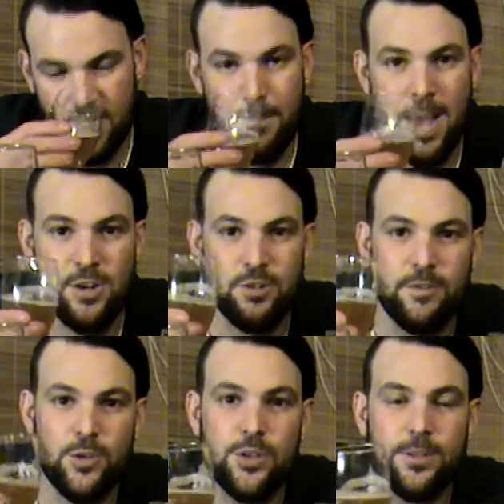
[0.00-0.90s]
Passion
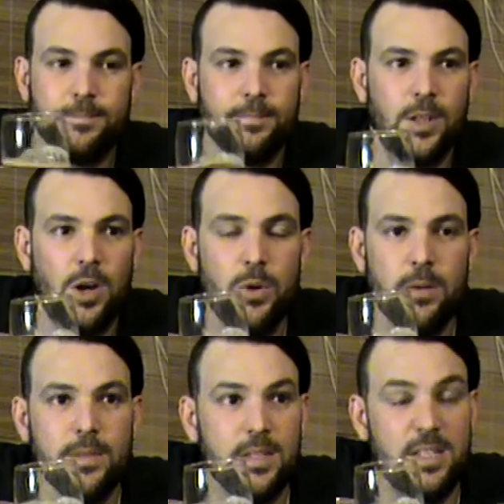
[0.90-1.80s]
fruit, I would have
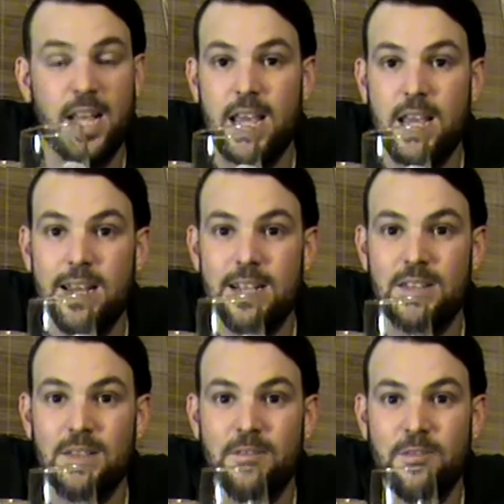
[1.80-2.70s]
to say, is
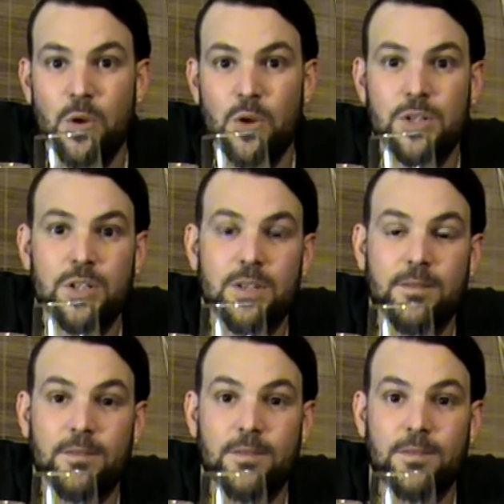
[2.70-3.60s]
the first
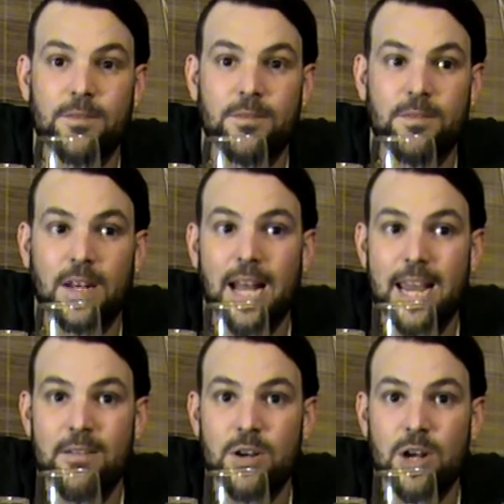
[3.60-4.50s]

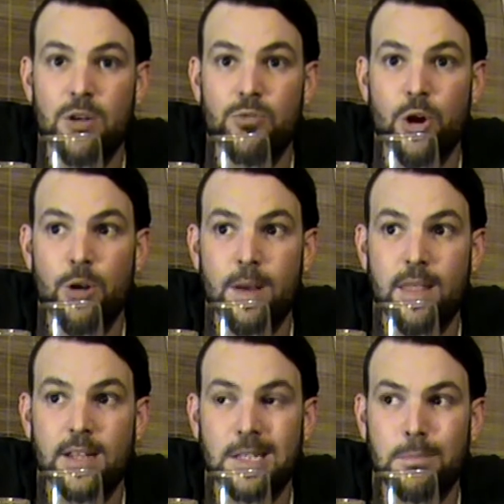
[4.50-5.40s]
flavour aroma
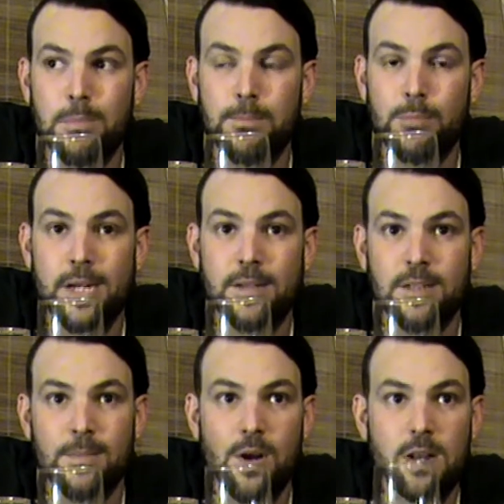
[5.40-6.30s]
that springs to
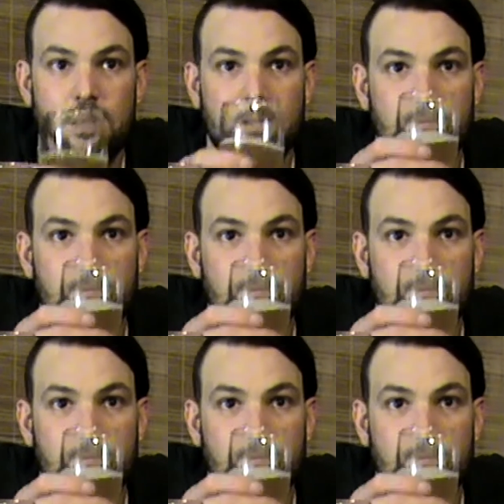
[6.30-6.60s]
mind,